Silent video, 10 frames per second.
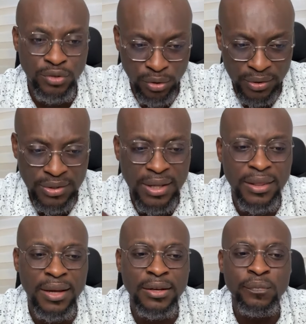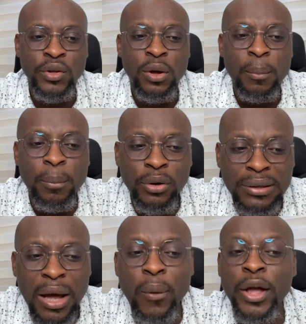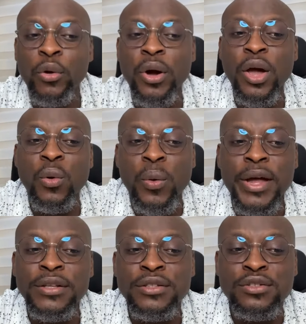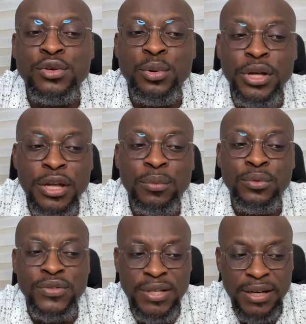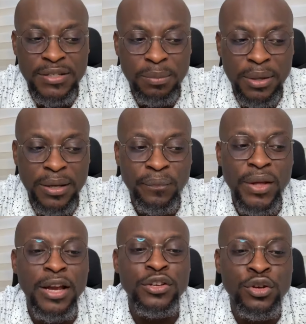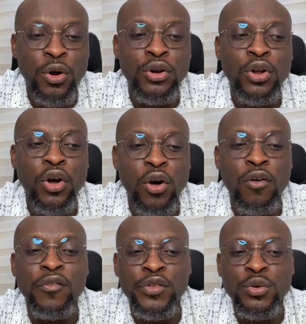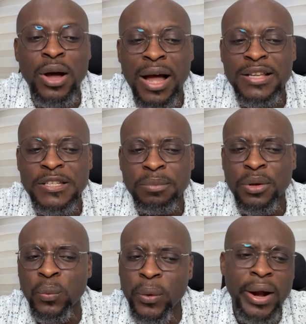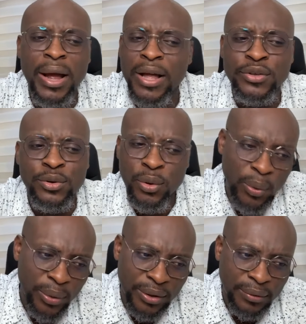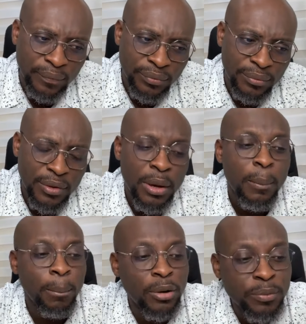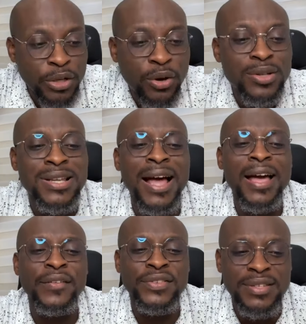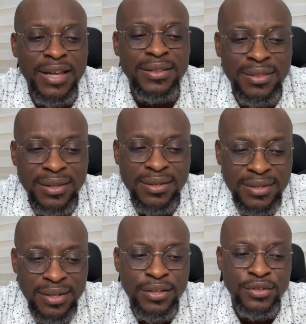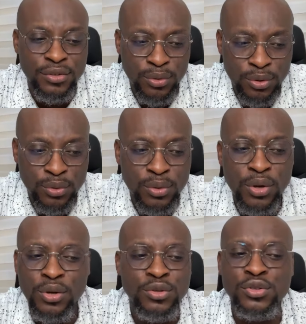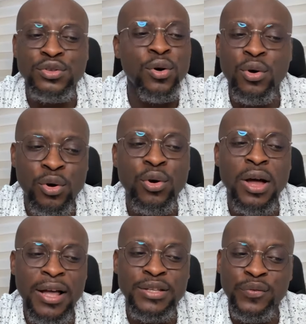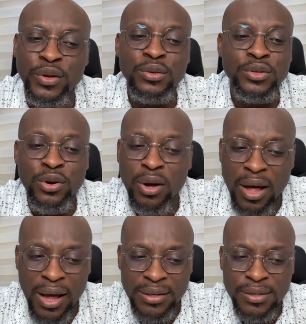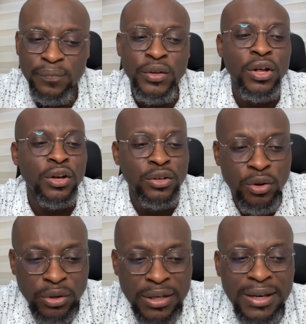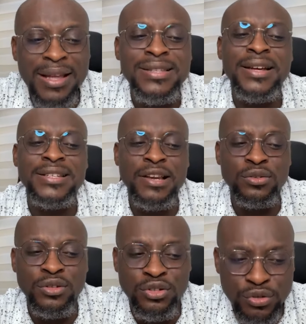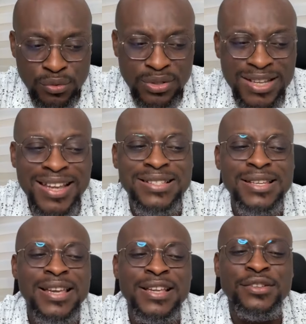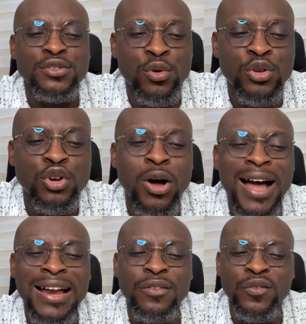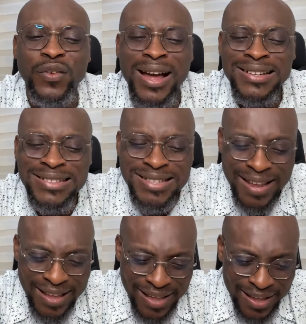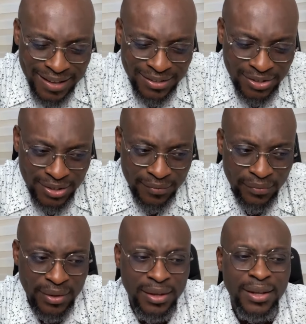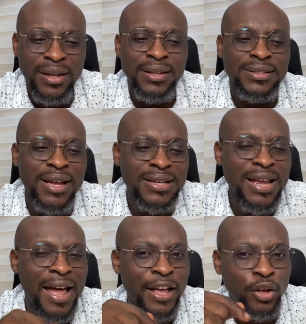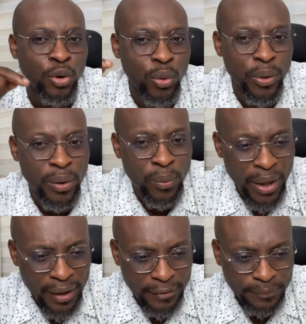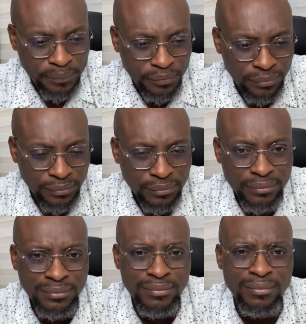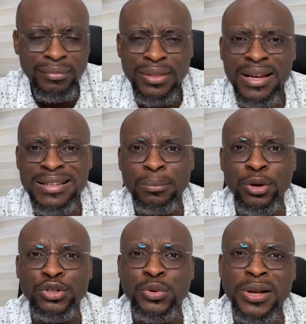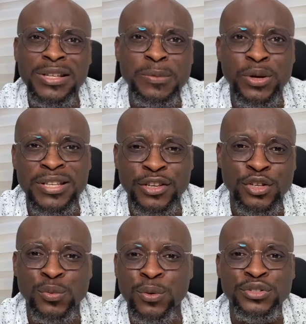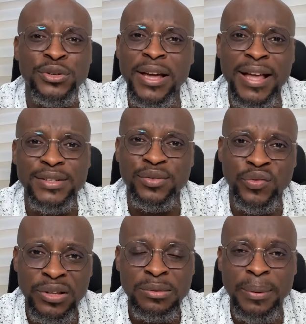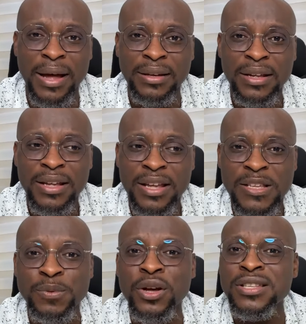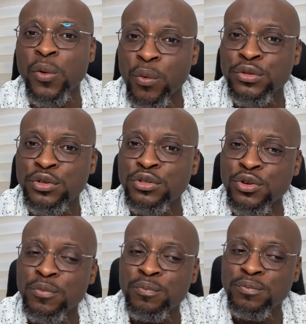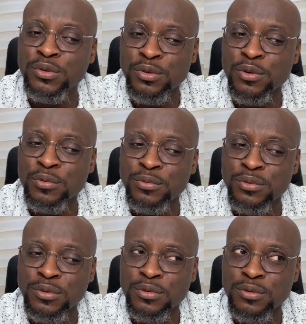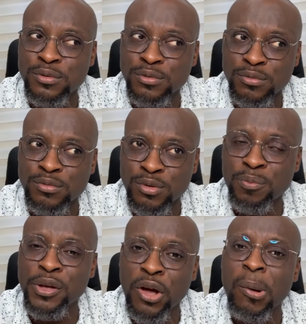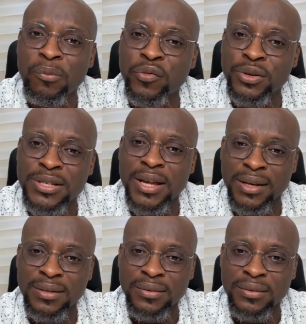You understand that? But now I go away to him who sent me, and none of you ask me, where are you going? But because I have said these things to you, sorrow has filled your heart. Nonetheless, I tell you the truth, it is to your advantage that I go away. As I'm not doing this because I just want you guys to feel bad, it's because I want you to, to, to be comforted.